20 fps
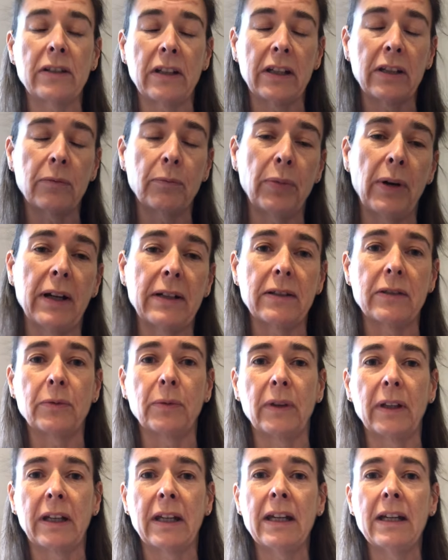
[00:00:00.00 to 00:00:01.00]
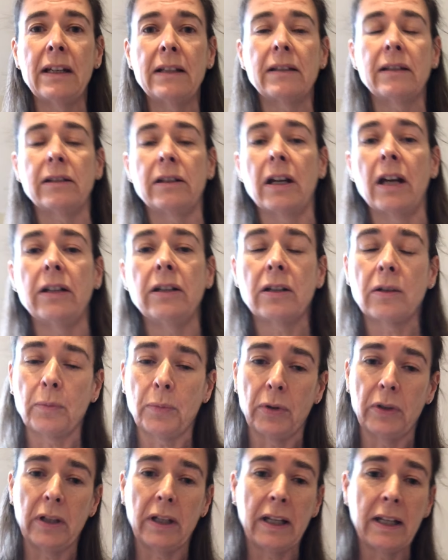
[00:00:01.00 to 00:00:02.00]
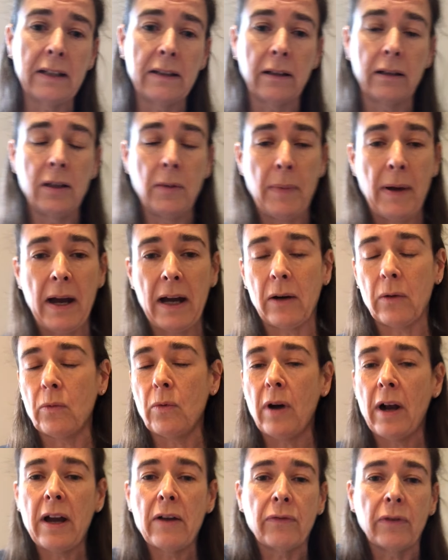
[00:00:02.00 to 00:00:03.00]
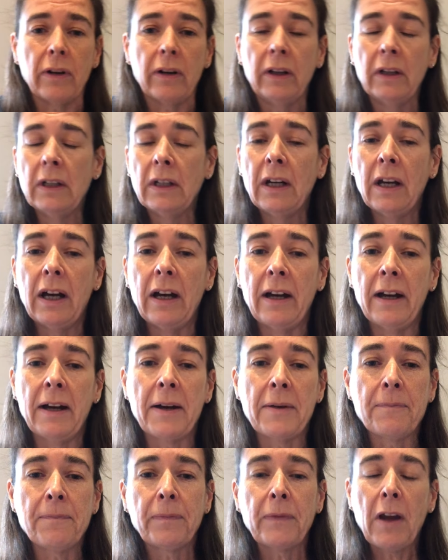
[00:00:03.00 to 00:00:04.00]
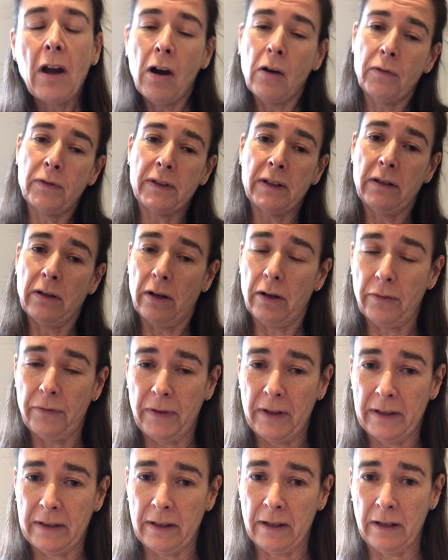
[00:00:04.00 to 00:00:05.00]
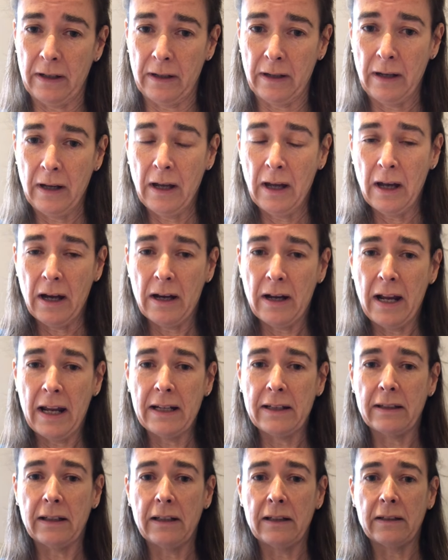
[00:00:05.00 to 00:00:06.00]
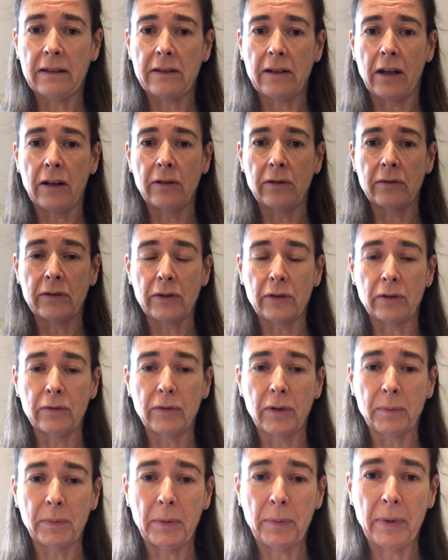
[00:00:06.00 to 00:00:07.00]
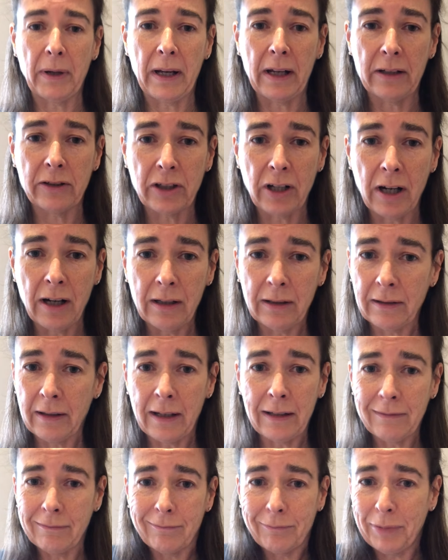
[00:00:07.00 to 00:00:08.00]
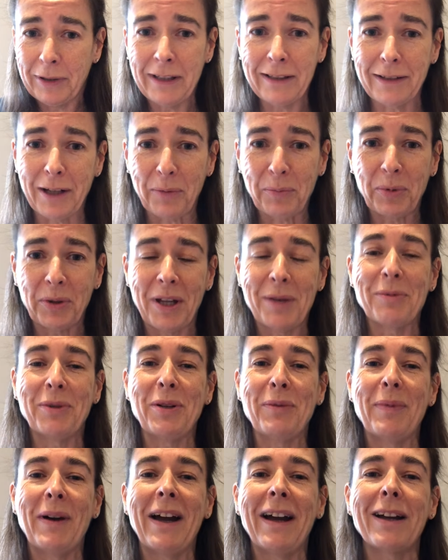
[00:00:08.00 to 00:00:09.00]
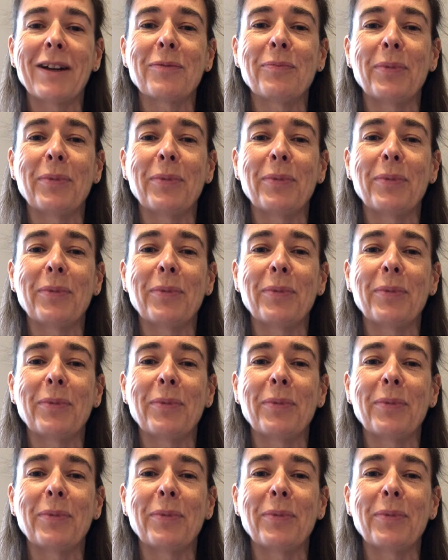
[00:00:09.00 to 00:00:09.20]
You can practice with the kids. You know, you can put your kids on your back, whatever. Obviously not if it's an 18 stone sort of rugby player child, then please don't put them on your back.